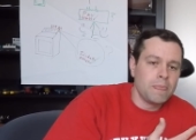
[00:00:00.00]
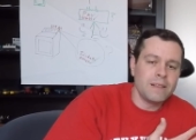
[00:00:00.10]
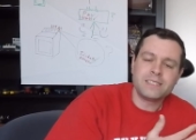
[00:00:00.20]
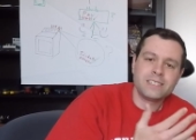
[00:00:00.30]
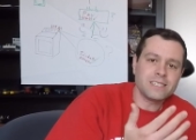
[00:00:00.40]

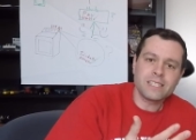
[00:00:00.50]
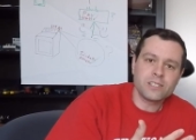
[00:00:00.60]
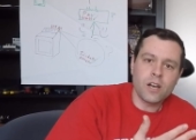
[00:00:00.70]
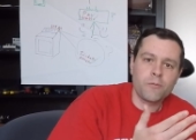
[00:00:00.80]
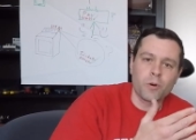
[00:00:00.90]
it's just like
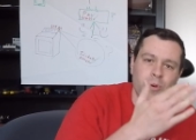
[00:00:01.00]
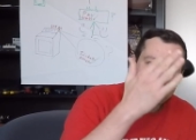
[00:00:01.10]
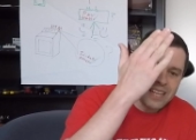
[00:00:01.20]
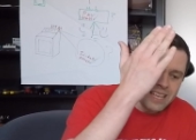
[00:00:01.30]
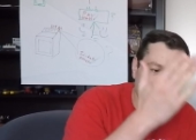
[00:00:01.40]
software. We're
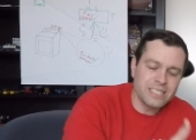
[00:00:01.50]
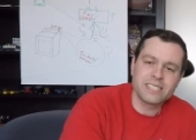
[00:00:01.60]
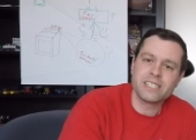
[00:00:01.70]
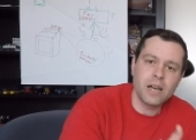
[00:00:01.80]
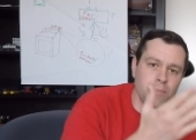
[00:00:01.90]
going to hit
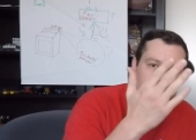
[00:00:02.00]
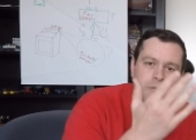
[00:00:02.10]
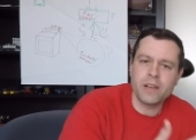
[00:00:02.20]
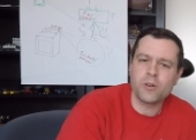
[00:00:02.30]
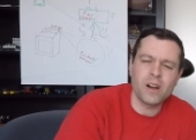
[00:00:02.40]
some
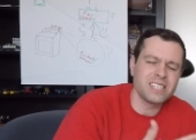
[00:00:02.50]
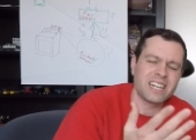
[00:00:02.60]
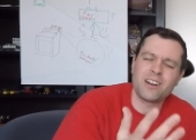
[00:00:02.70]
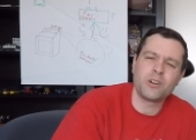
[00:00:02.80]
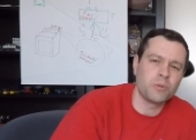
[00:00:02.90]
event horizon.
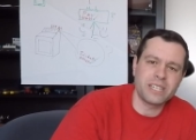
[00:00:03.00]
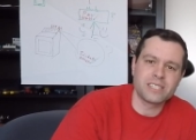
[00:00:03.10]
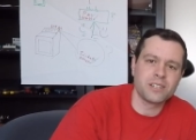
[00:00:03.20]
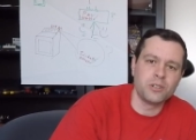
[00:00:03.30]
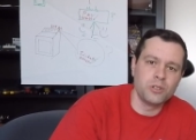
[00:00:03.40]
I don't know what
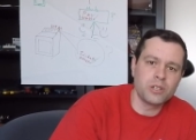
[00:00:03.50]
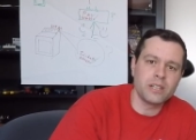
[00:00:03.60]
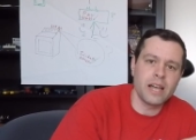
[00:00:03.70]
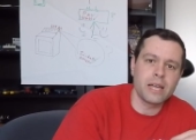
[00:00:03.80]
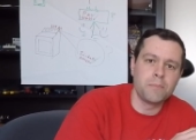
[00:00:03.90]
that's going to look
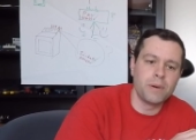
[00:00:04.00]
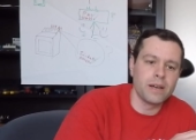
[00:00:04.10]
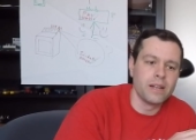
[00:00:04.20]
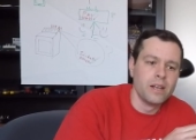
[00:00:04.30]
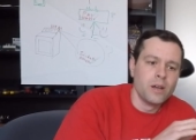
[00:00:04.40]
like,
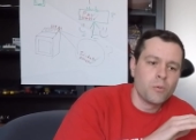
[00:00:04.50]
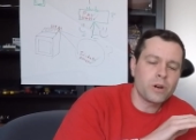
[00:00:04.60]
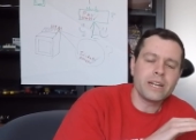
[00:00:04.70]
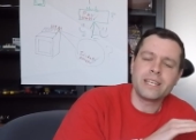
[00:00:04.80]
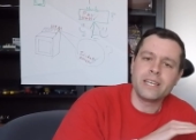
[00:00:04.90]
but we're
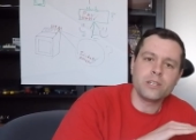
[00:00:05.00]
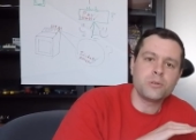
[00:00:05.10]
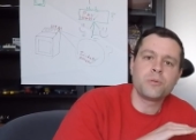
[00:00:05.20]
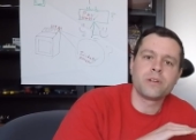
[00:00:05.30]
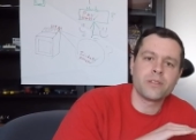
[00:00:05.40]
going to get
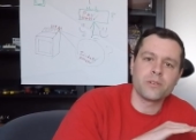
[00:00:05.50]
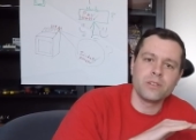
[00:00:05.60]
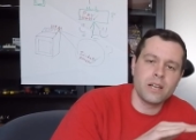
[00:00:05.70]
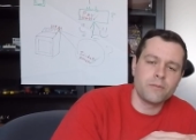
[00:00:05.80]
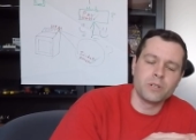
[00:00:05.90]
to another
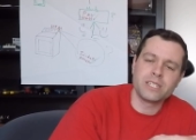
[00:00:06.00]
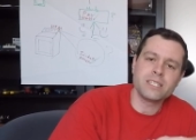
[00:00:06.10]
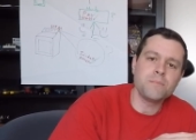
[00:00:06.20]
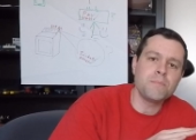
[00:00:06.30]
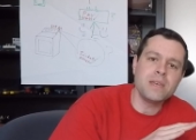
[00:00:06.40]
level. It
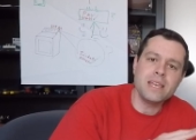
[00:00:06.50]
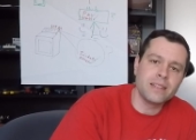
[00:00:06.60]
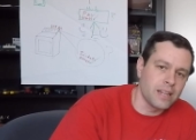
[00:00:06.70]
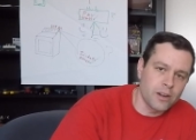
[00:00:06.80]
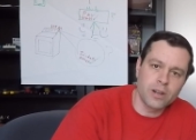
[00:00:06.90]
doesn't mean
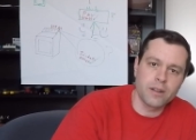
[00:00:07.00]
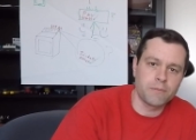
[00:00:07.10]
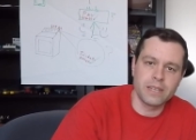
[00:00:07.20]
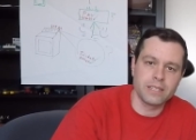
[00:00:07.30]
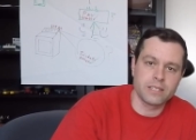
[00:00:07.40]
the Internet
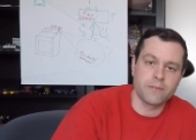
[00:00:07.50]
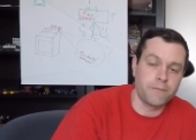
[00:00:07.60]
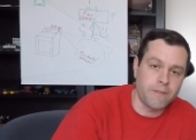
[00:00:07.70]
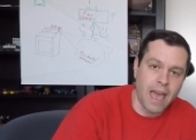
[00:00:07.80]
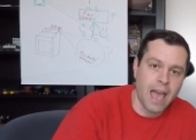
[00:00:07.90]
of Things is a
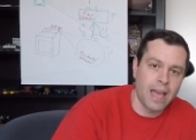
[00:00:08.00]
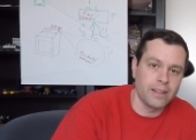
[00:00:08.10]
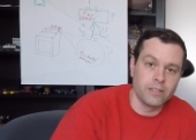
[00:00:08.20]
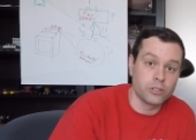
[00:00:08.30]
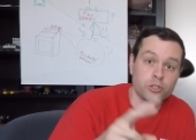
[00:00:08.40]

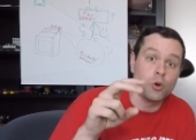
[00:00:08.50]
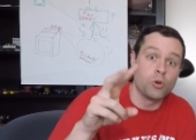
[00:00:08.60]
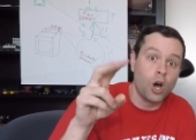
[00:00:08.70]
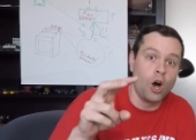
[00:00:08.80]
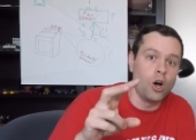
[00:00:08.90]
fad, so
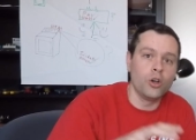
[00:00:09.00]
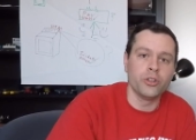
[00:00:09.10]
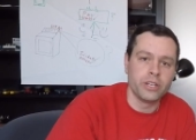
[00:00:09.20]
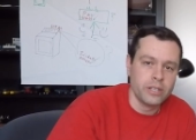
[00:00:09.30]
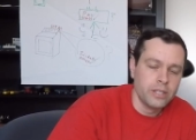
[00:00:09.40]

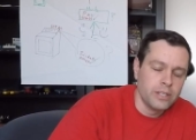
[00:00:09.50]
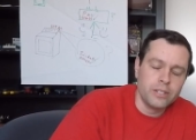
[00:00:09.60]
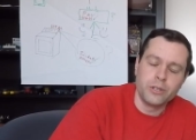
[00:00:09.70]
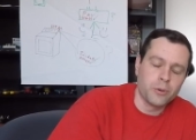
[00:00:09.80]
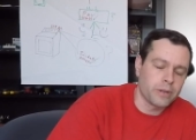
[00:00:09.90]
called.
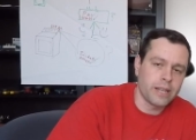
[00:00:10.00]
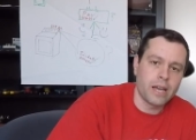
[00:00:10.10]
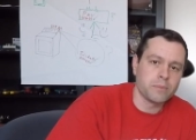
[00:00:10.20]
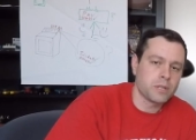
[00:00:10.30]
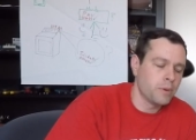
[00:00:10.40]
New York
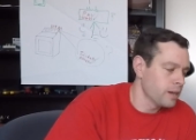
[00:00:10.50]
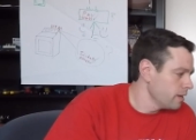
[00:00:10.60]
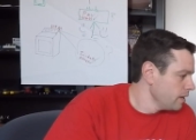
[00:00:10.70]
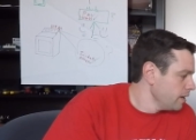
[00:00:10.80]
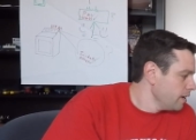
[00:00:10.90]
Times, come on.
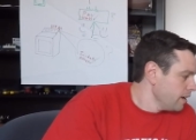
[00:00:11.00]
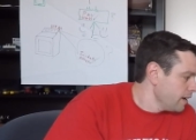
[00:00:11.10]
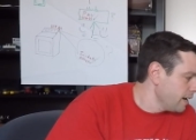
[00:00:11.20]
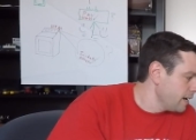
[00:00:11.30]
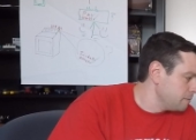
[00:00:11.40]

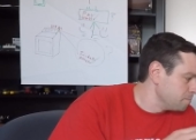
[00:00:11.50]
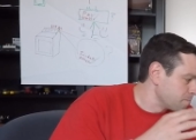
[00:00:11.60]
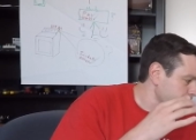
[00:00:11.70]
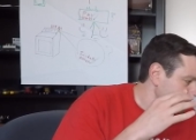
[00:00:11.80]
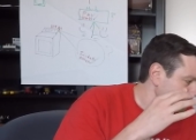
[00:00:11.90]
Um,